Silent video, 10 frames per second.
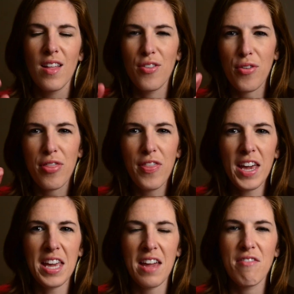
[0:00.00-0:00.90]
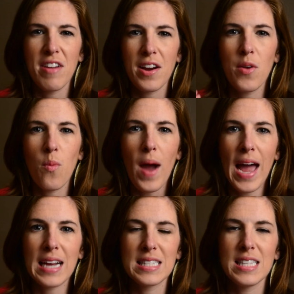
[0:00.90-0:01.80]
they're thick and very
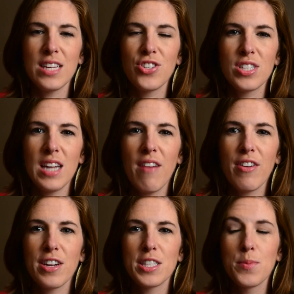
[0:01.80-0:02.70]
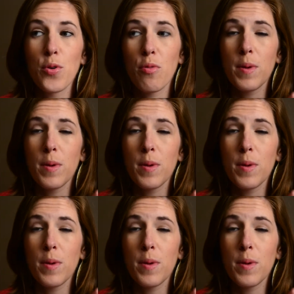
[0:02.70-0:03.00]
waxy, just not very smooth.